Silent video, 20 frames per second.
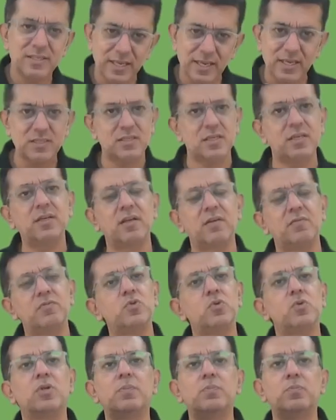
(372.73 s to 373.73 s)
Yes, it gives
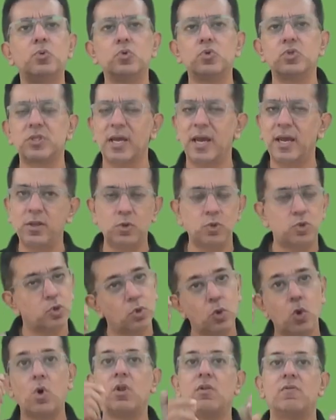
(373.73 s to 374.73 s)
you the boost and you should
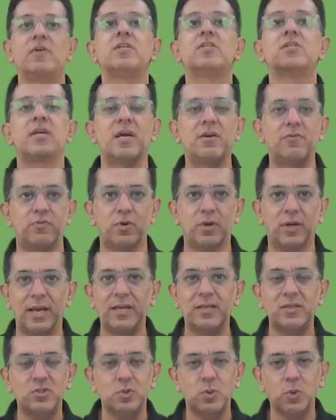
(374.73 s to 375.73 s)
always try for ranks.